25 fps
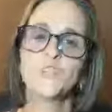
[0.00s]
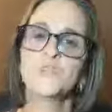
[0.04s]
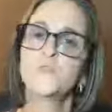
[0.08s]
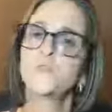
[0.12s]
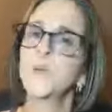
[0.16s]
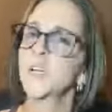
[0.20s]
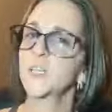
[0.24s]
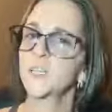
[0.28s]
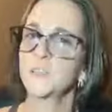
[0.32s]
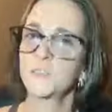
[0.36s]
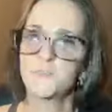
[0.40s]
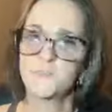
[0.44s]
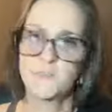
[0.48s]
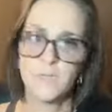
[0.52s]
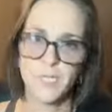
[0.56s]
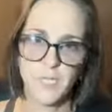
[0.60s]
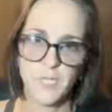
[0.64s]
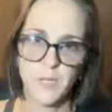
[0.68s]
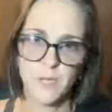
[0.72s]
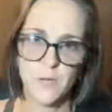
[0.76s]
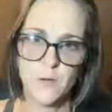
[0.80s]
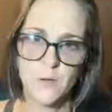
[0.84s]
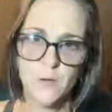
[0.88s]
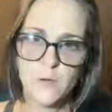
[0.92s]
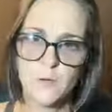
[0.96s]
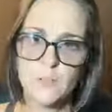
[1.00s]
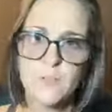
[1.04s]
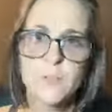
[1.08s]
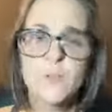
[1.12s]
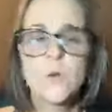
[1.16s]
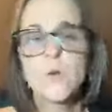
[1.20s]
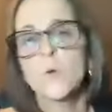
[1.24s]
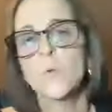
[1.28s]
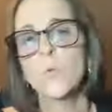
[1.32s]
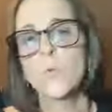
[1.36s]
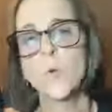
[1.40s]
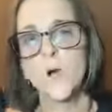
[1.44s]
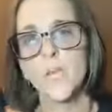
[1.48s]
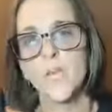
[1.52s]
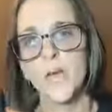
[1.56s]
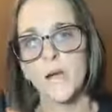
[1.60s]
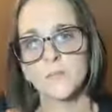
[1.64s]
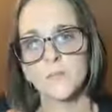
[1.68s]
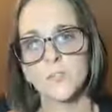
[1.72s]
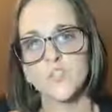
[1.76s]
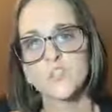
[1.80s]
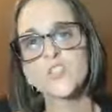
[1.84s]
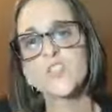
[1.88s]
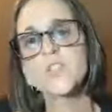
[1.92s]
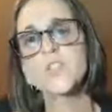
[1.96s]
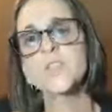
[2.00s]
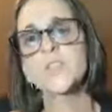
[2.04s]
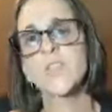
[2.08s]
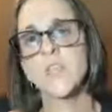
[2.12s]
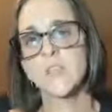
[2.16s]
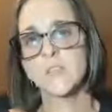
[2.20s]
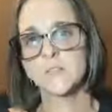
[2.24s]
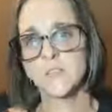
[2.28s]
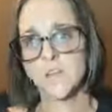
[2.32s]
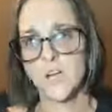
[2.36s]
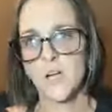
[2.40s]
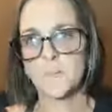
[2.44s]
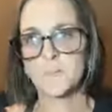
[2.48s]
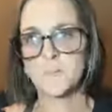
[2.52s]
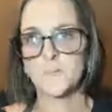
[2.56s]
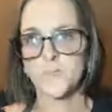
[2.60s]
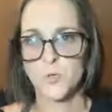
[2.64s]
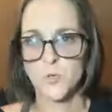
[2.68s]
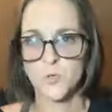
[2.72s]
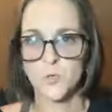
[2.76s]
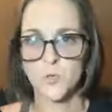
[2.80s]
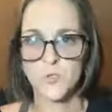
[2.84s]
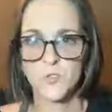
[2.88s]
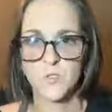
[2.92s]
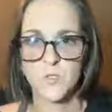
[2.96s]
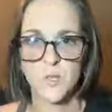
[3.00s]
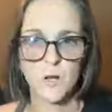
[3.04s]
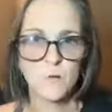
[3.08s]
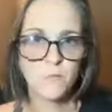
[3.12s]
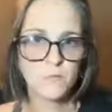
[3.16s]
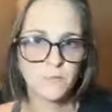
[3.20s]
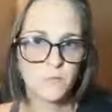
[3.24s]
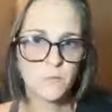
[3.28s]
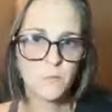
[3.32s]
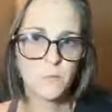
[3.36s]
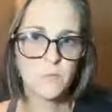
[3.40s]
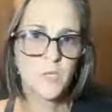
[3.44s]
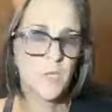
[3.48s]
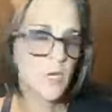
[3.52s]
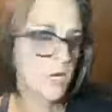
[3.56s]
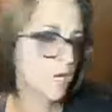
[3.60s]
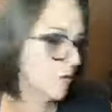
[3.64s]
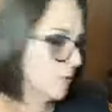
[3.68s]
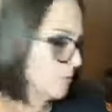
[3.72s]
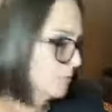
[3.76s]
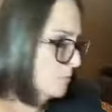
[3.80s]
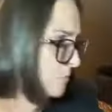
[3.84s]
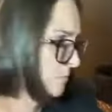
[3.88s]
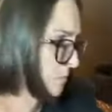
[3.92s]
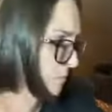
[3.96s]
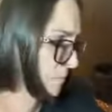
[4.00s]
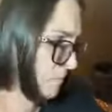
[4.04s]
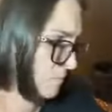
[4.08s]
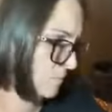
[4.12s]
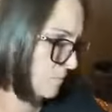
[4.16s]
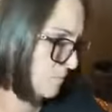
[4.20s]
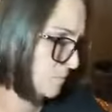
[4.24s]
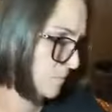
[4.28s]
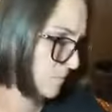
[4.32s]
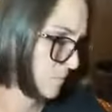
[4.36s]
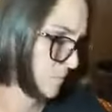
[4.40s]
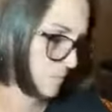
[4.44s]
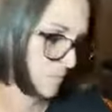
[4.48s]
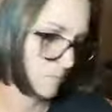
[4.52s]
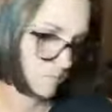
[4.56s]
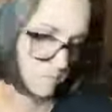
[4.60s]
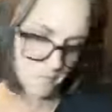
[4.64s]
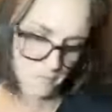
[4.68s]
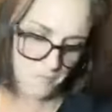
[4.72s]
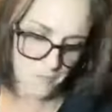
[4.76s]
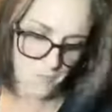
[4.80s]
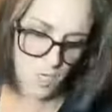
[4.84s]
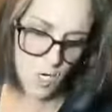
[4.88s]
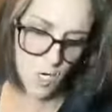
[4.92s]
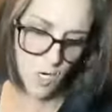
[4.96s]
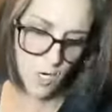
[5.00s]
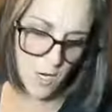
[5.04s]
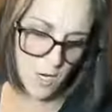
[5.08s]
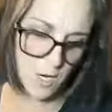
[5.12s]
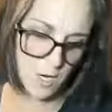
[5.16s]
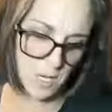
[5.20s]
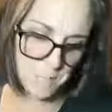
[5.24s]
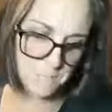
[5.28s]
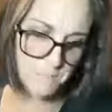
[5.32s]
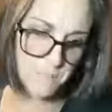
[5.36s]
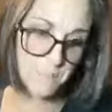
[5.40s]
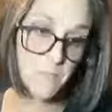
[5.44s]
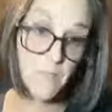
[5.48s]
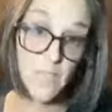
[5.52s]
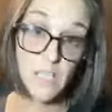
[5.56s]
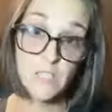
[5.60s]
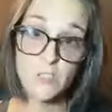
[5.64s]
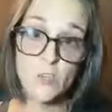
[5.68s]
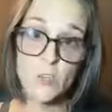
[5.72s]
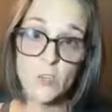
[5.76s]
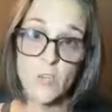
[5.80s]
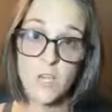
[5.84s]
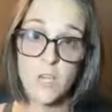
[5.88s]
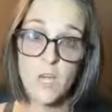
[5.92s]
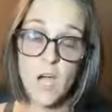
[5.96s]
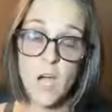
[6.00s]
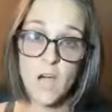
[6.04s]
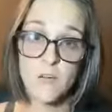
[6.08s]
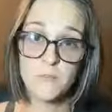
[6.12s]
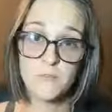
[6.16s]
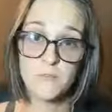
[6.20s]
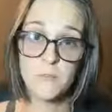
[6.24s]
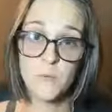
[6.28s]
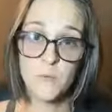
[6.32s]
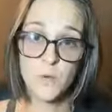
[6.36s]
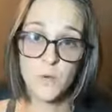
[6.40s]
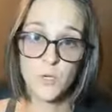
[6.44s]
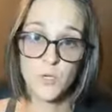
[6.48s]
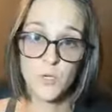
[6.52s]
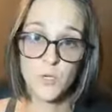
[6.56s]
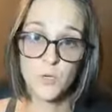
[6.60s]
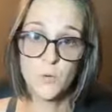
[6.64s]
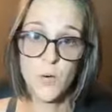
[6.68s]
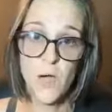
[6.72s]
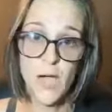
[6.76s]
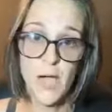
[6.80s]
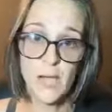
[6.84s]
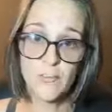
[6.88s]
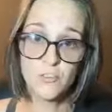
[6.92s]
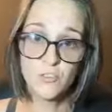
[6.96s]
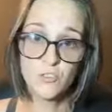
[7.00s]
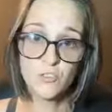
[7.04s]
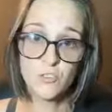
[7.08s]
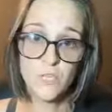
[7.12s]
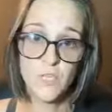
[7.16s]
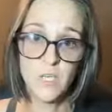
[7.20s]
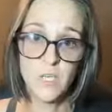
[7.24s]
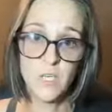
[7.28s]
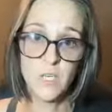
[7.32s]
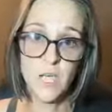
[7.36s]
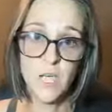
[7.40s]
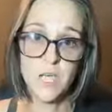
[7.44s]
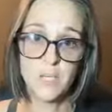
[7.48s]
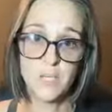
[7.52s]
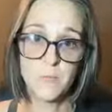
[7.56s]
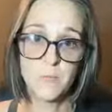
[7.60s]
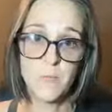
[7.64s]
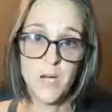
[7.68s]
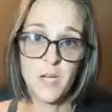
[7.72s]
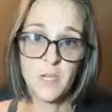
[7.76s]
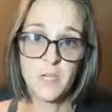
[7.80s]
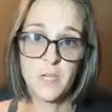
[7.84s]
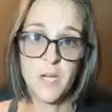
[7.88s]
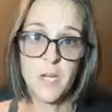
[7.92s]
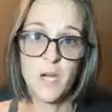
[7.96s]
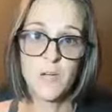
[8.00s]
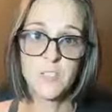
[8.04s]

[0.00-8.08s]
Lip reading: fucking videos, whatever. Just take time for yourself. Okay. All right. That's all I got for you. Ashley, anybody